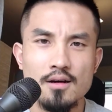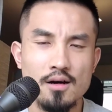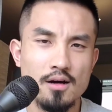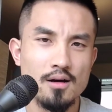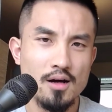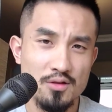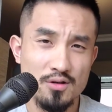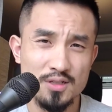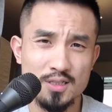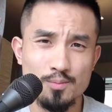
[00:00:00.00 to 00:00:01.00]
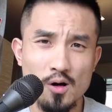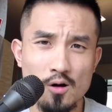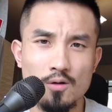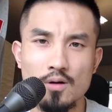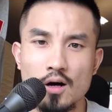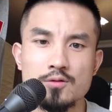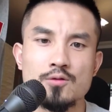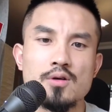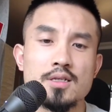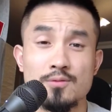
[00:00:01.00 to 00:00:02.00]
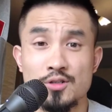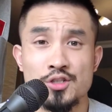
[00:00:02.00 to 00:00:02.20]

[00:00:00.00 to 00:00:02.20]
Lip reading: other small altcoins or